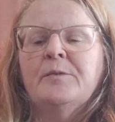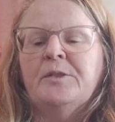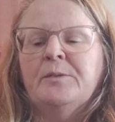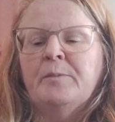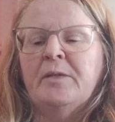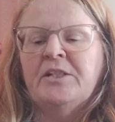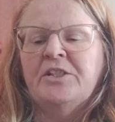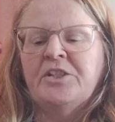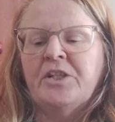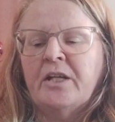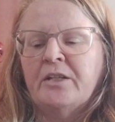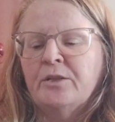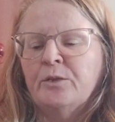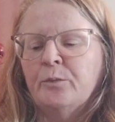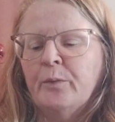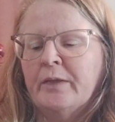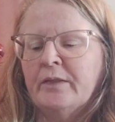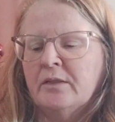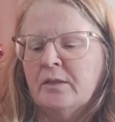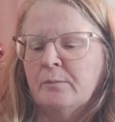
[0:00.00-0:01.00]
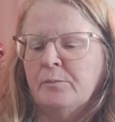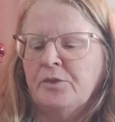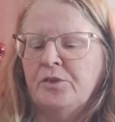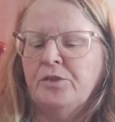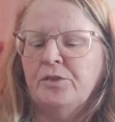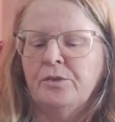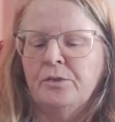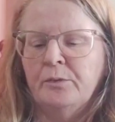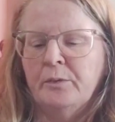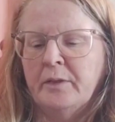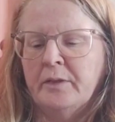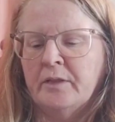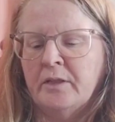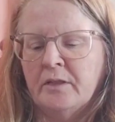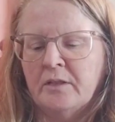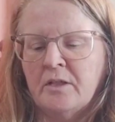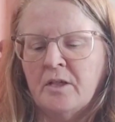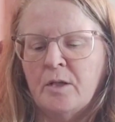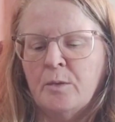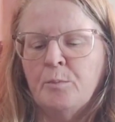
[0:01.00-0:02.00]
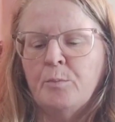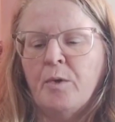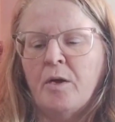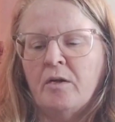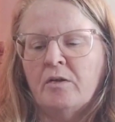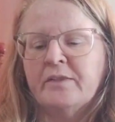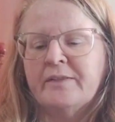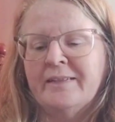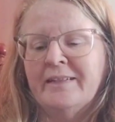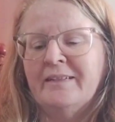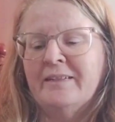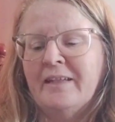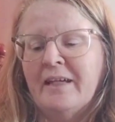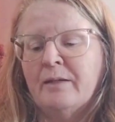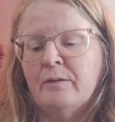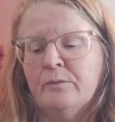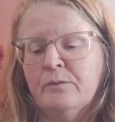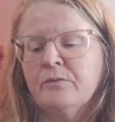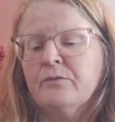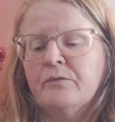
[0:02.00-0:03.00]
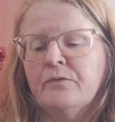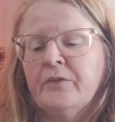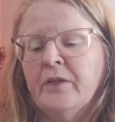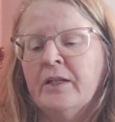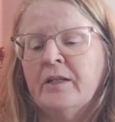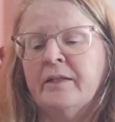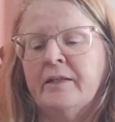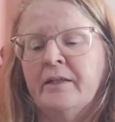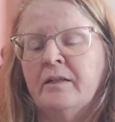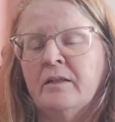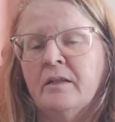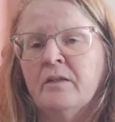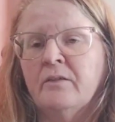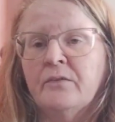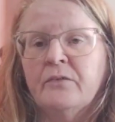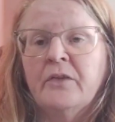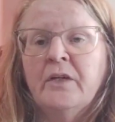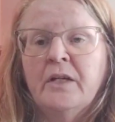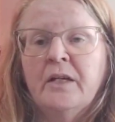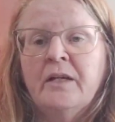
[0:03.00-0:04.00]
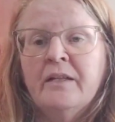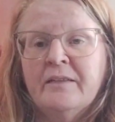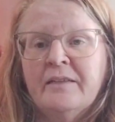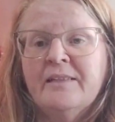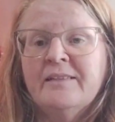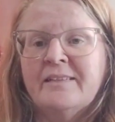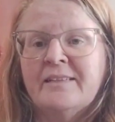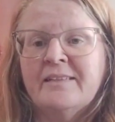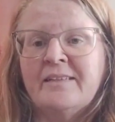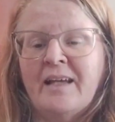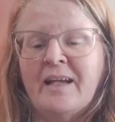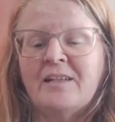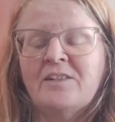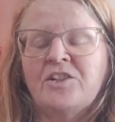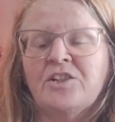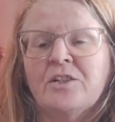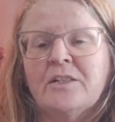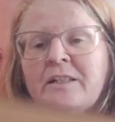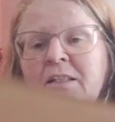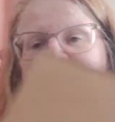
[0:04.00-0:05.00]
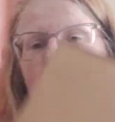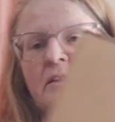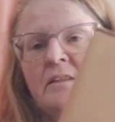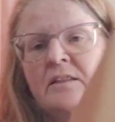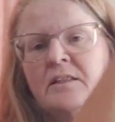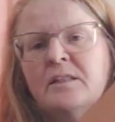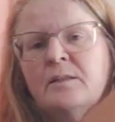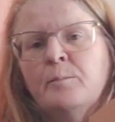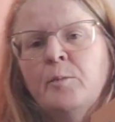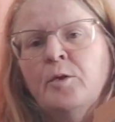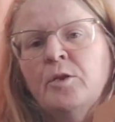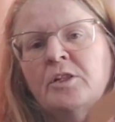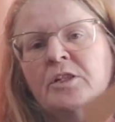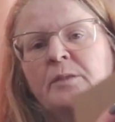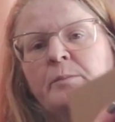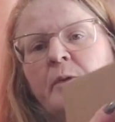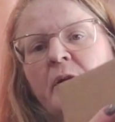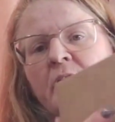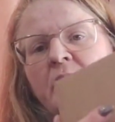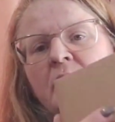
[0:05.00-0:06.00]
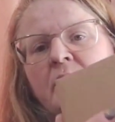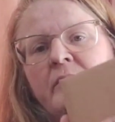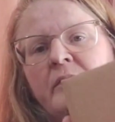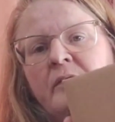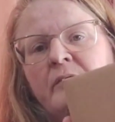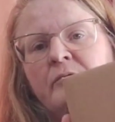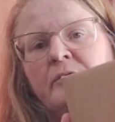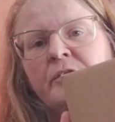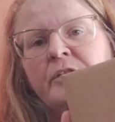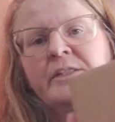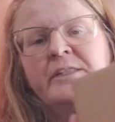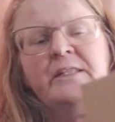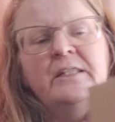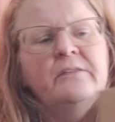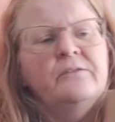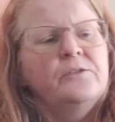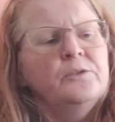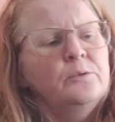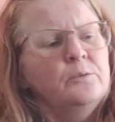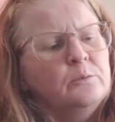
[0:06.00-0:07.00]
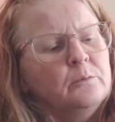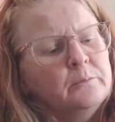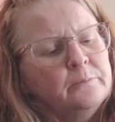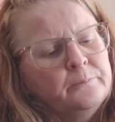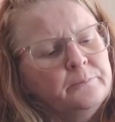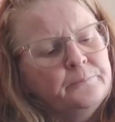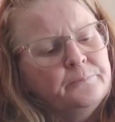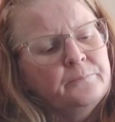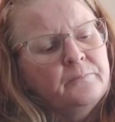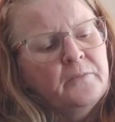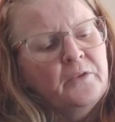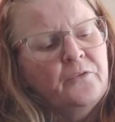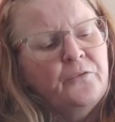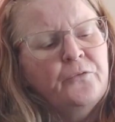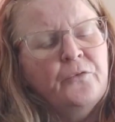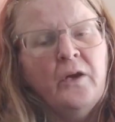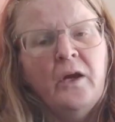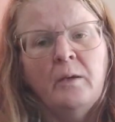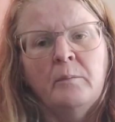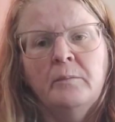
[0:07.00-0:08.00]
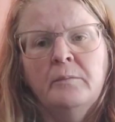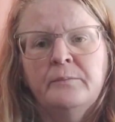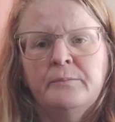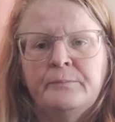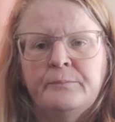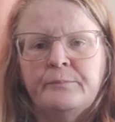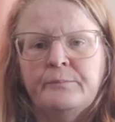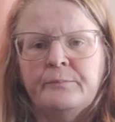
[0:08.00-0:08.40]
to my channel. Welcome to another unboxing. Now, funnily enough, this is actually the smallest box I've ever received from